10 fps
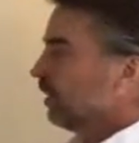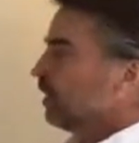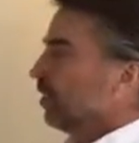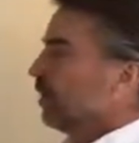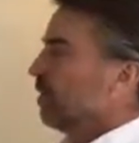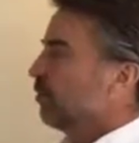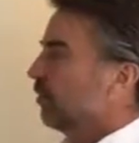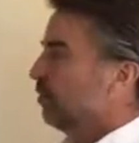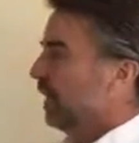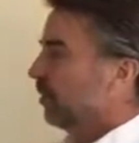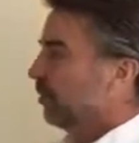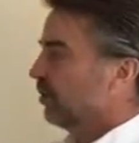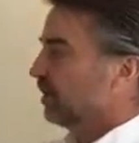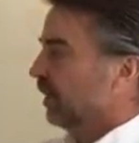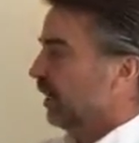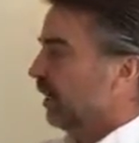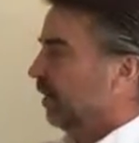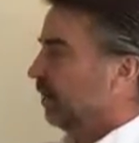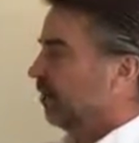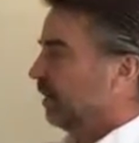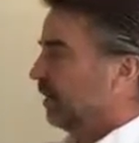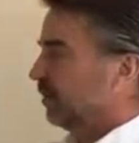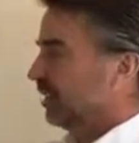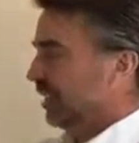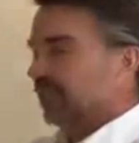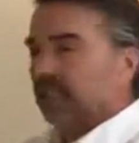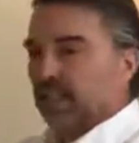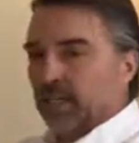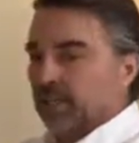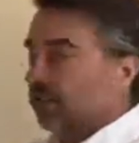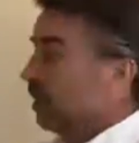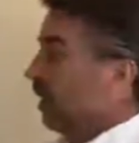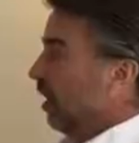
So a number of metals, um, you know, steel and others,